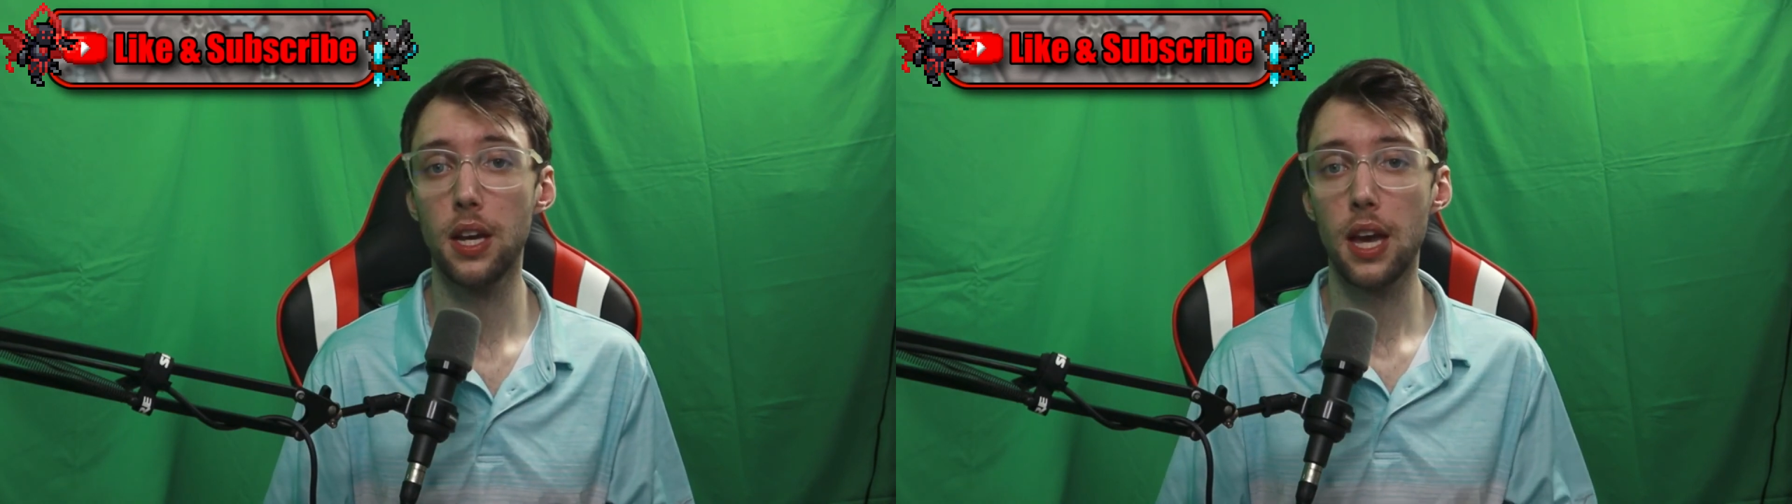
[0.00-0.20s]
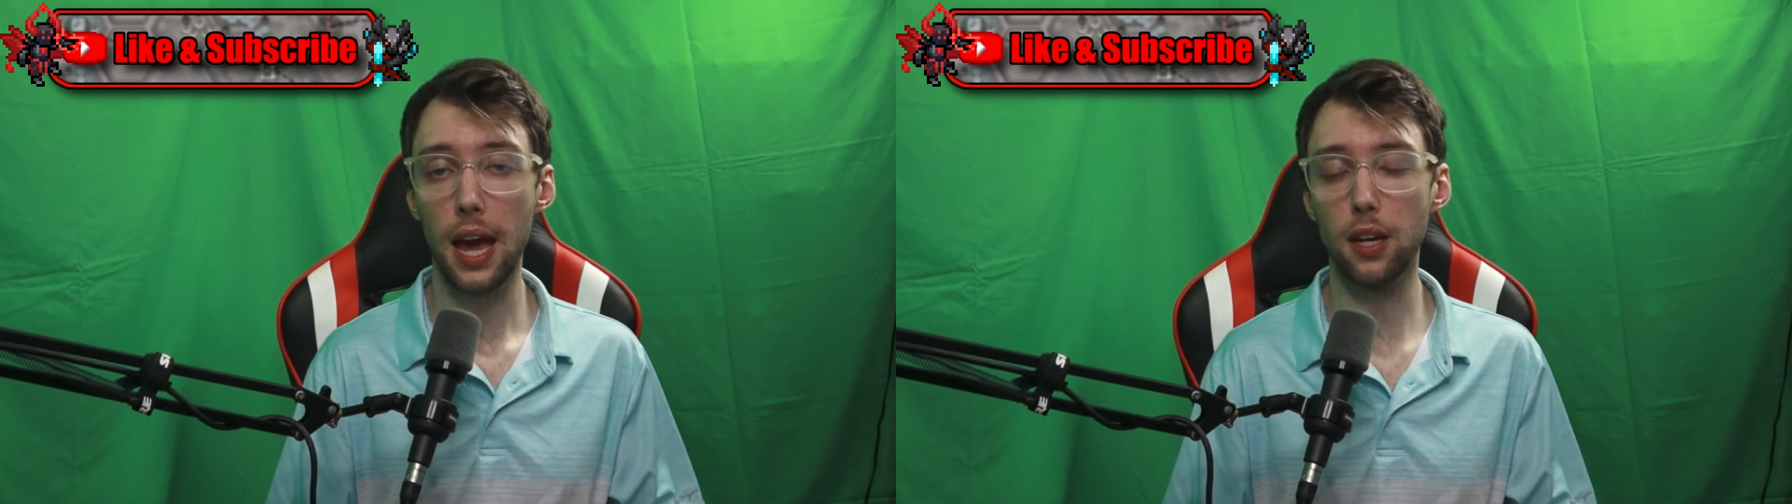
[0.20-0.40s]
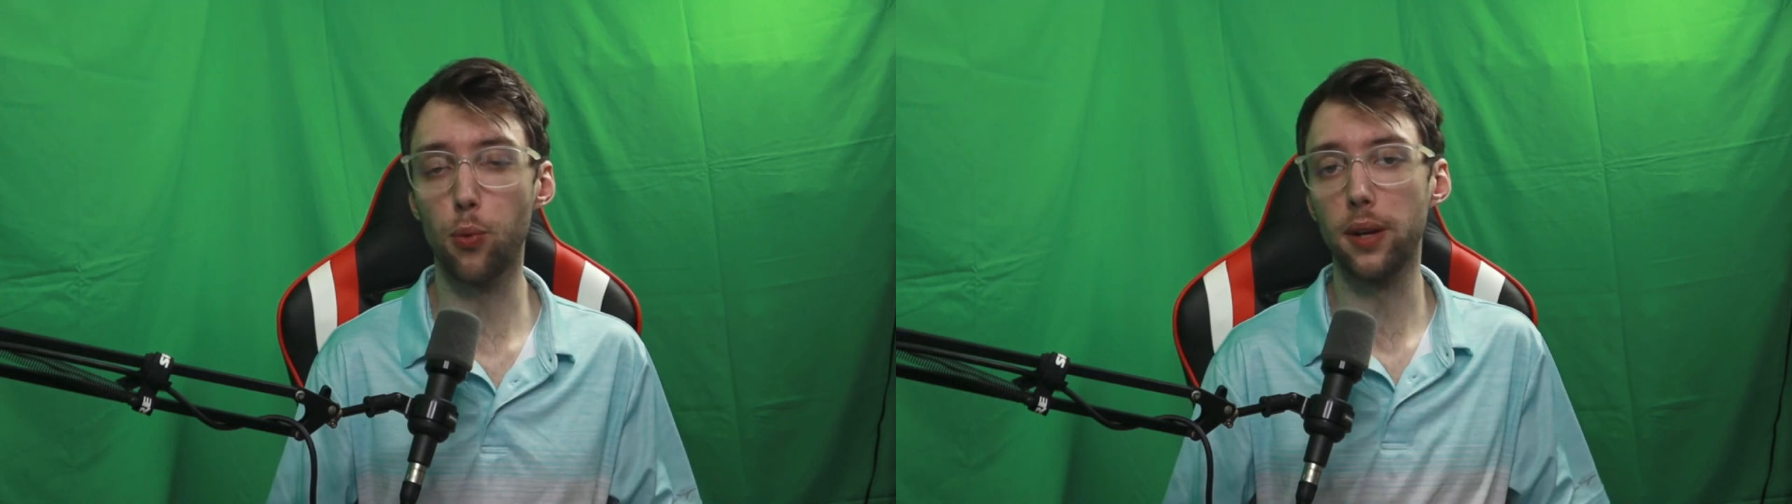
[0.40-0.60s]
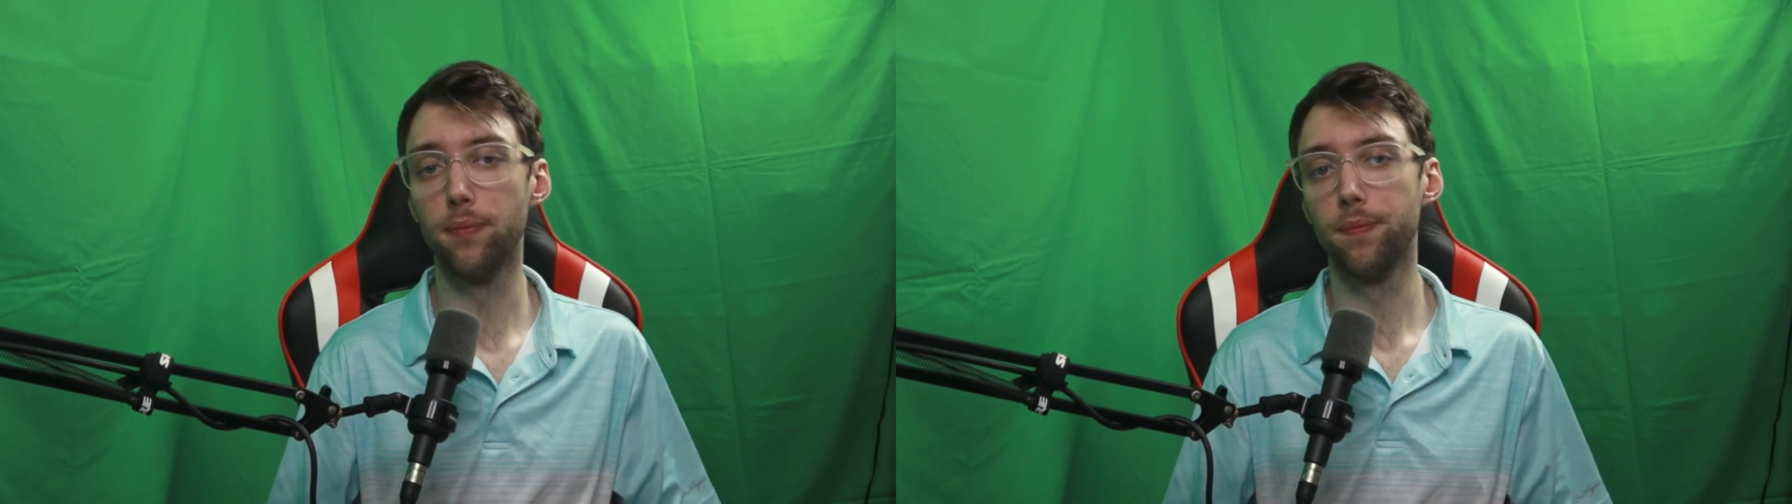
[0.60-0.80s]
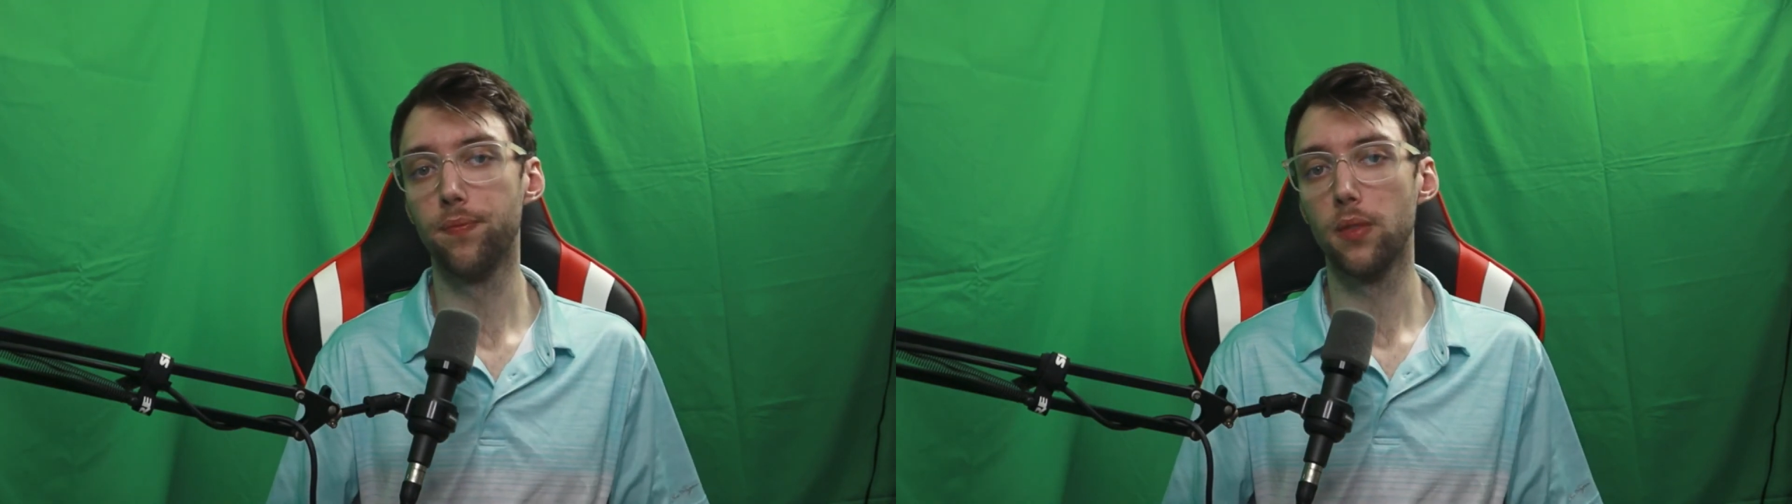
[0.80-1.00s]
Anyway,
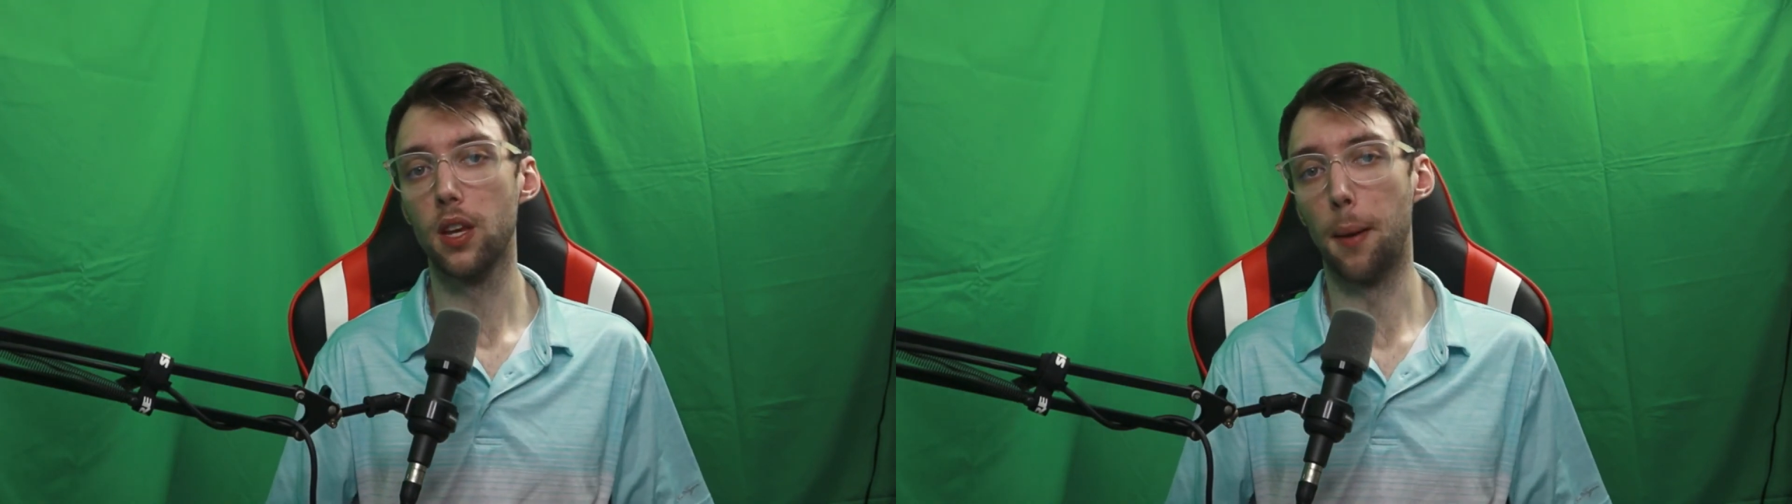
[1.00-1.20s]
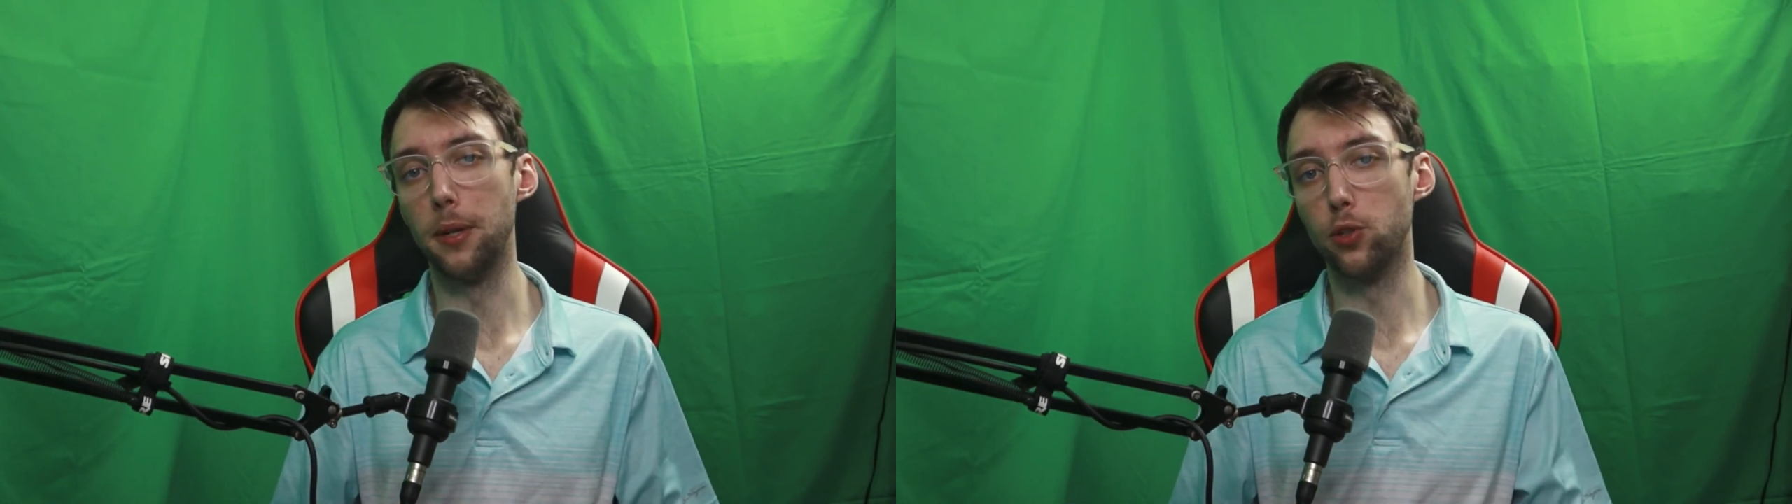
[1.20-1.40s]
I've been your